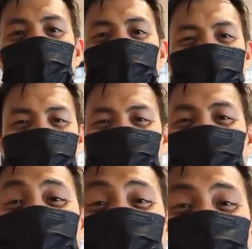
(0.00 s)
Okay,
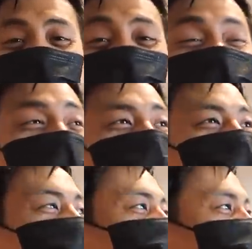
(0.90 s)
that feels a lot
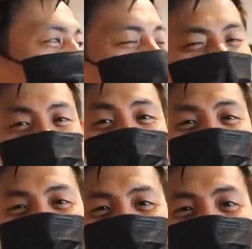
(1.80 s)
better. I mean,
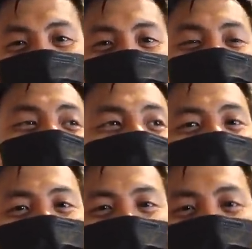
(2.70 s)
just
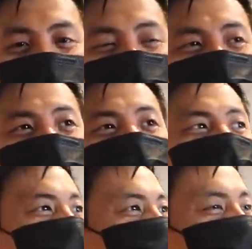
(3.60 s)
looking at the entrance
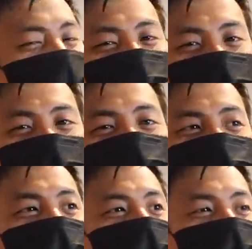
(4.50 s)
and just coming
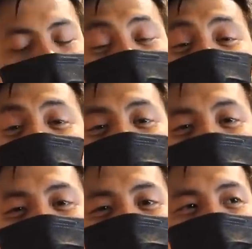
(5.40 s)
inside, I can
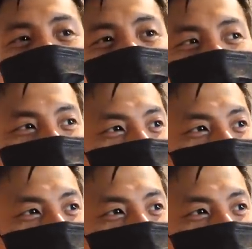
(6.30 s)
already see all the